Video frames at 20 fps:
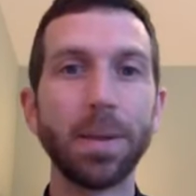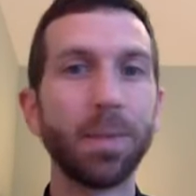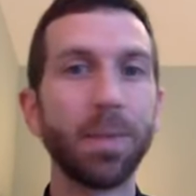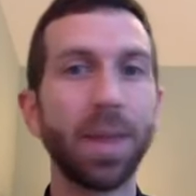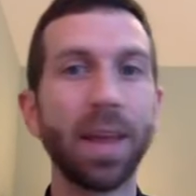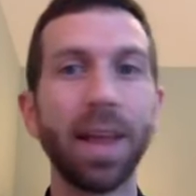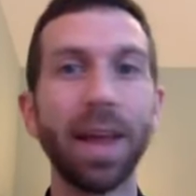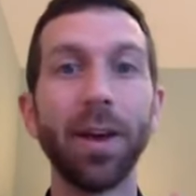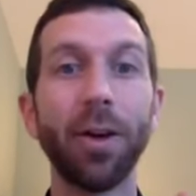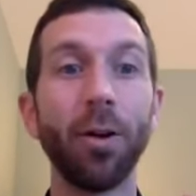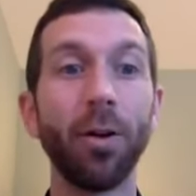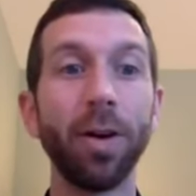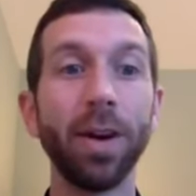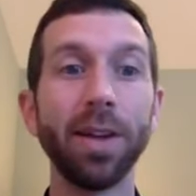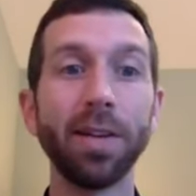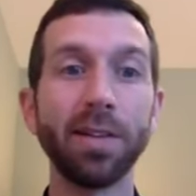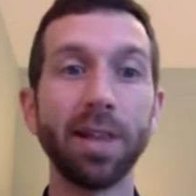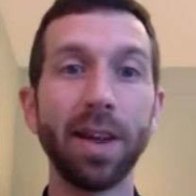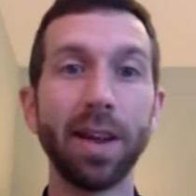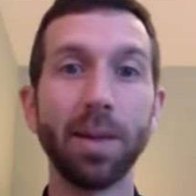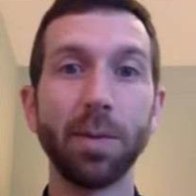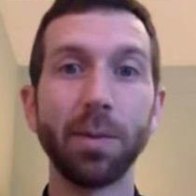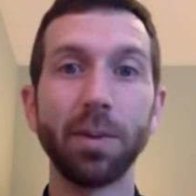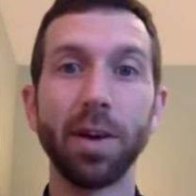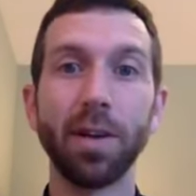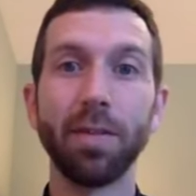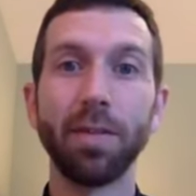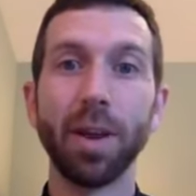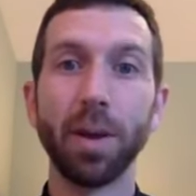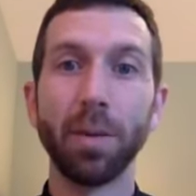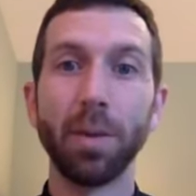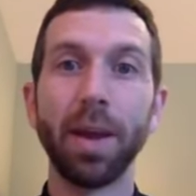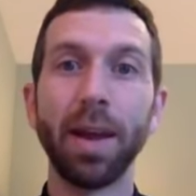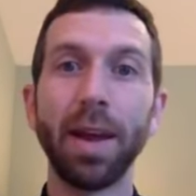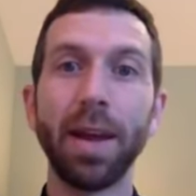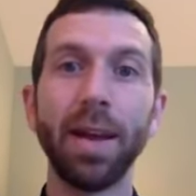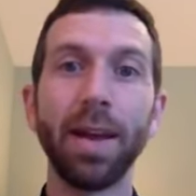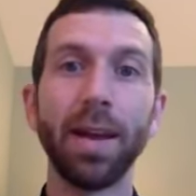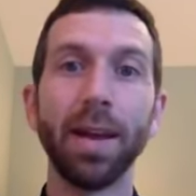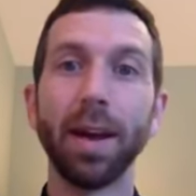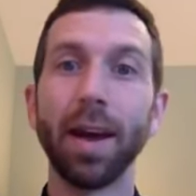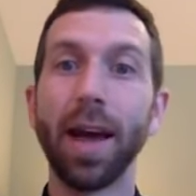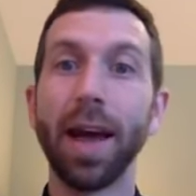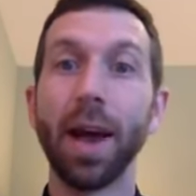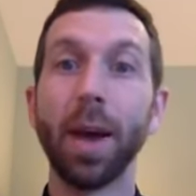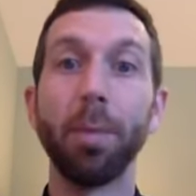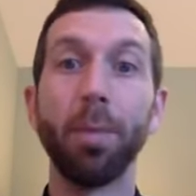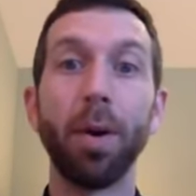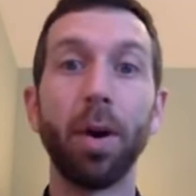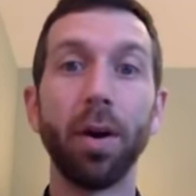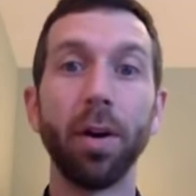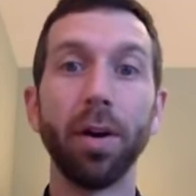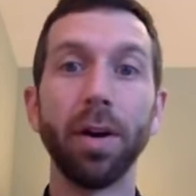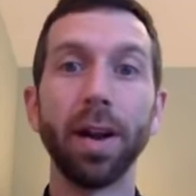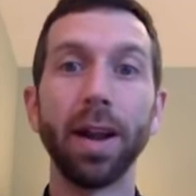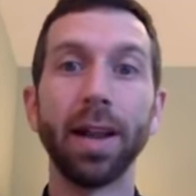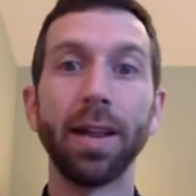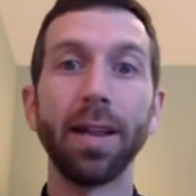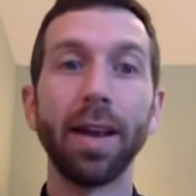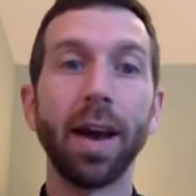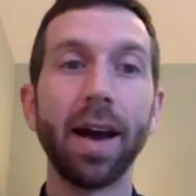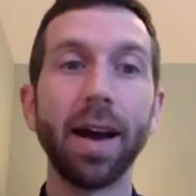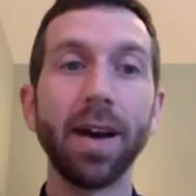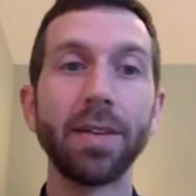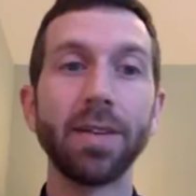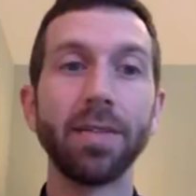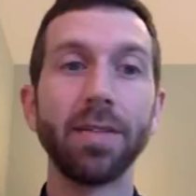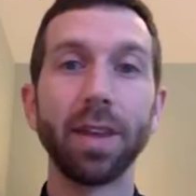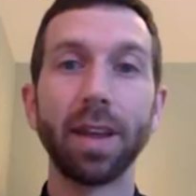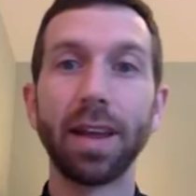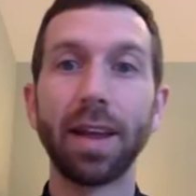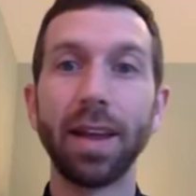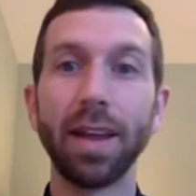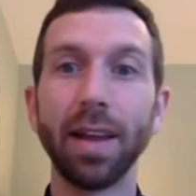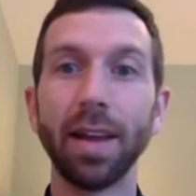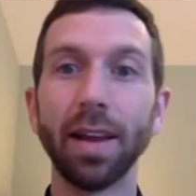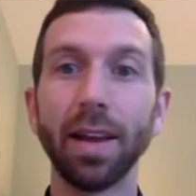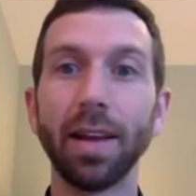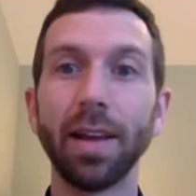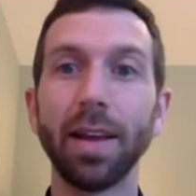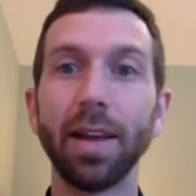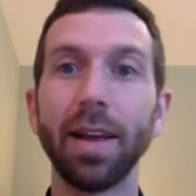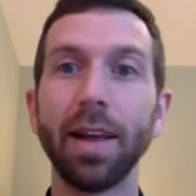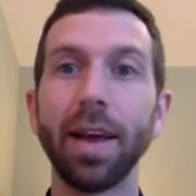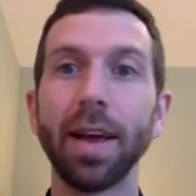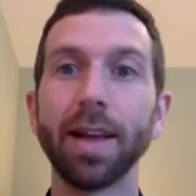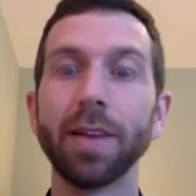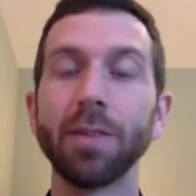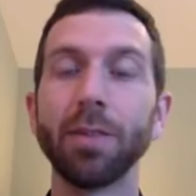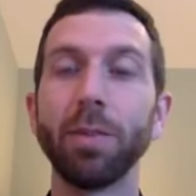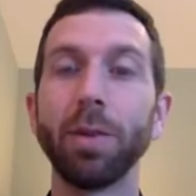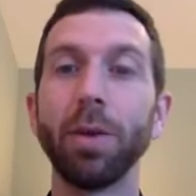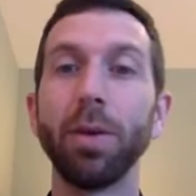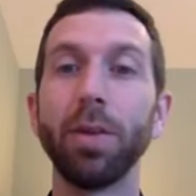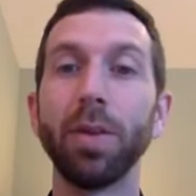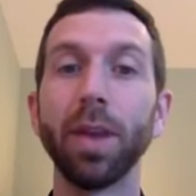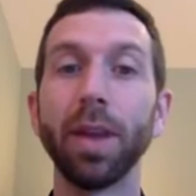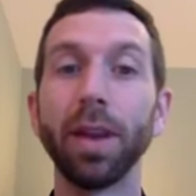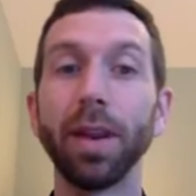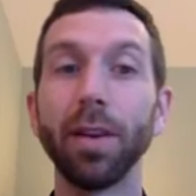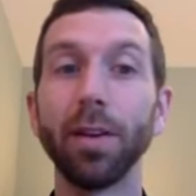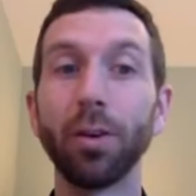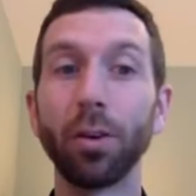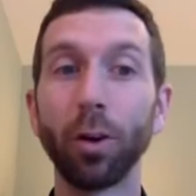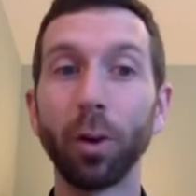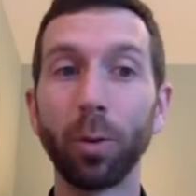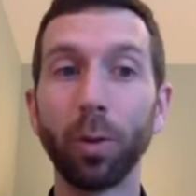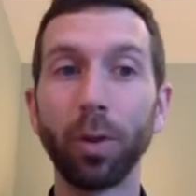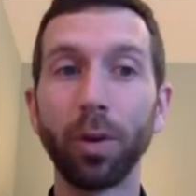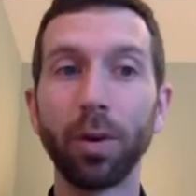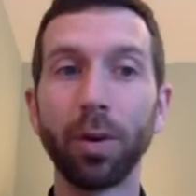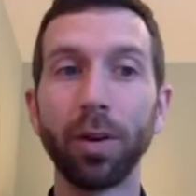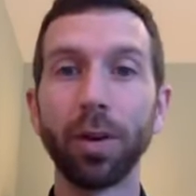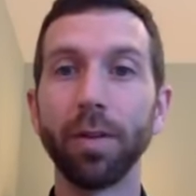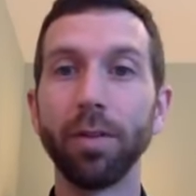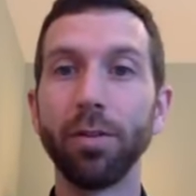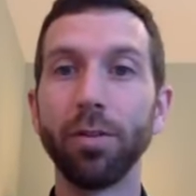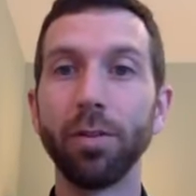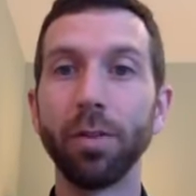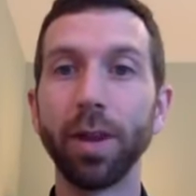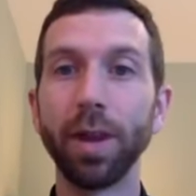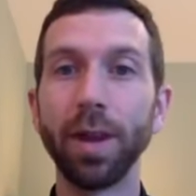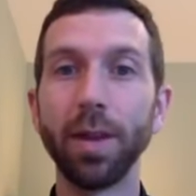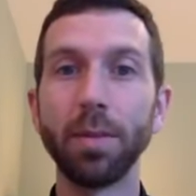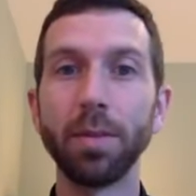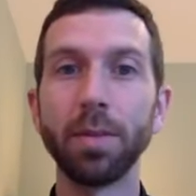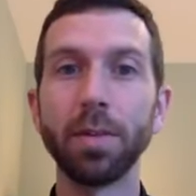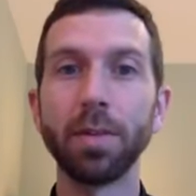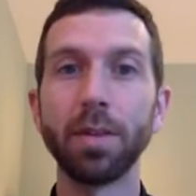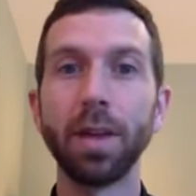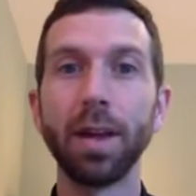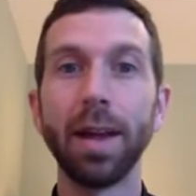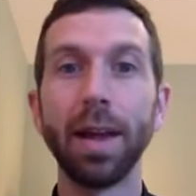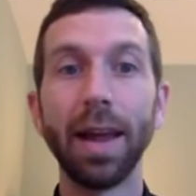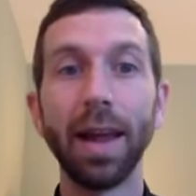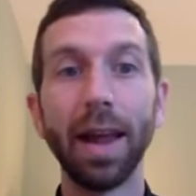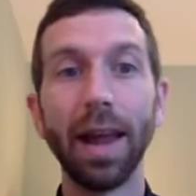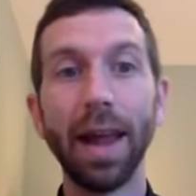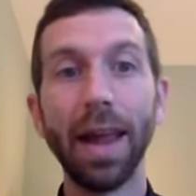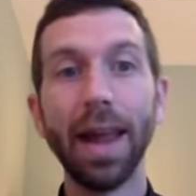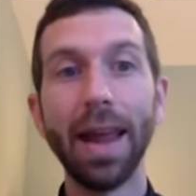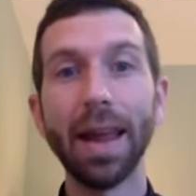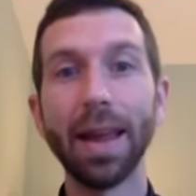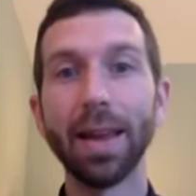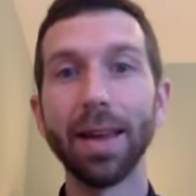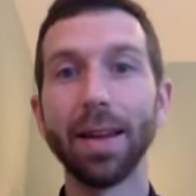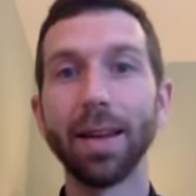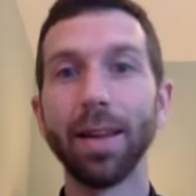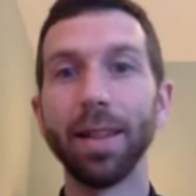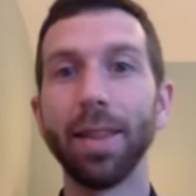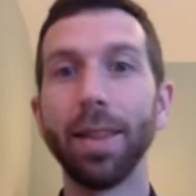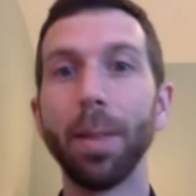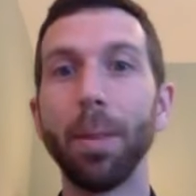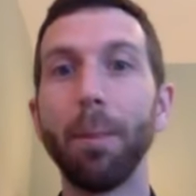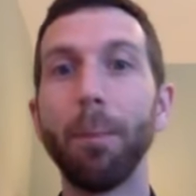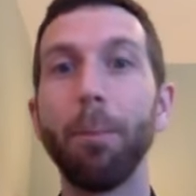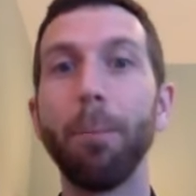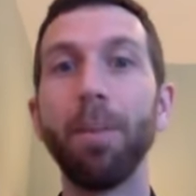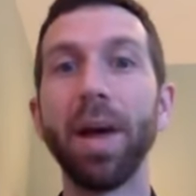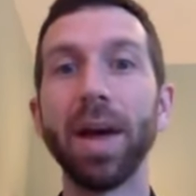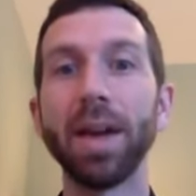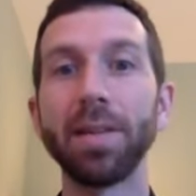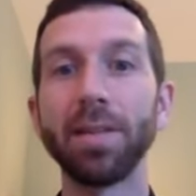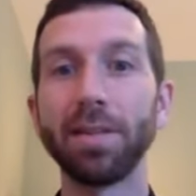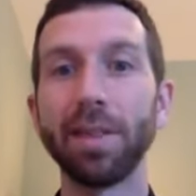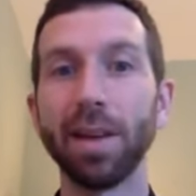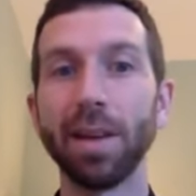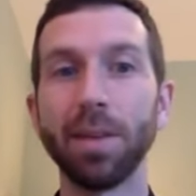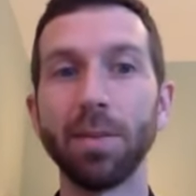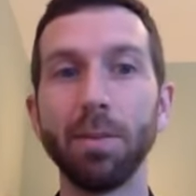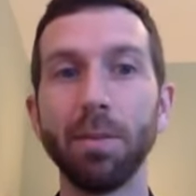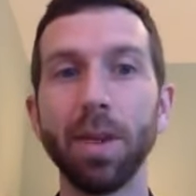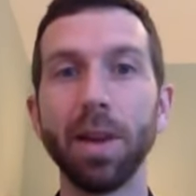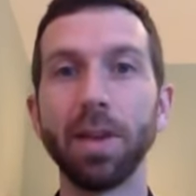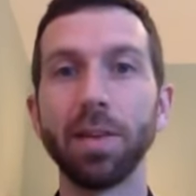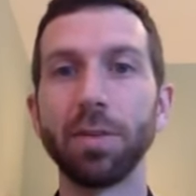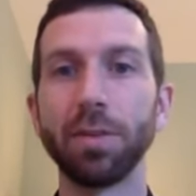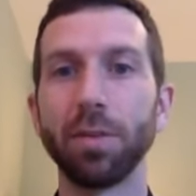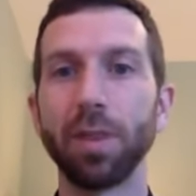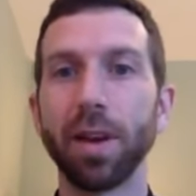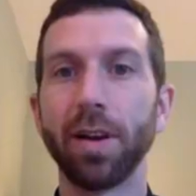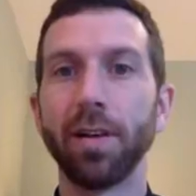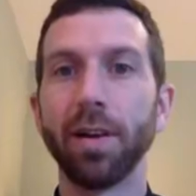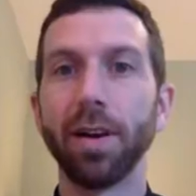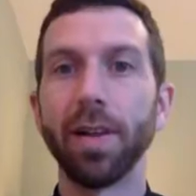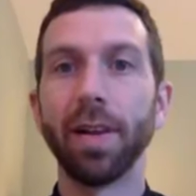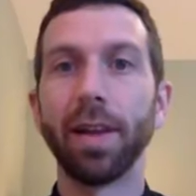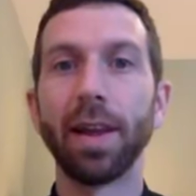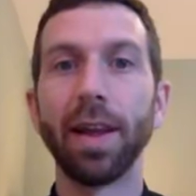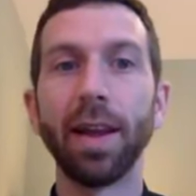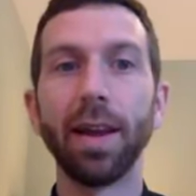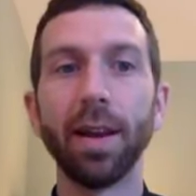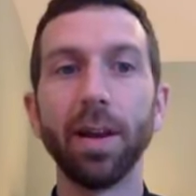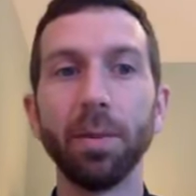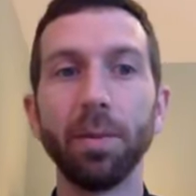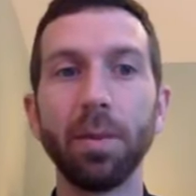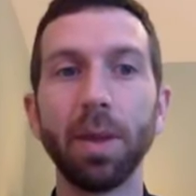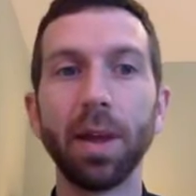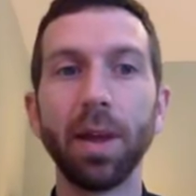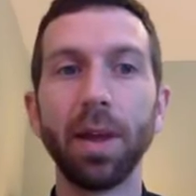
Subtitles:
He had already set himself up and apart in the eyes of the king as both an interpreter of dreams and the best administrator in the kingdom.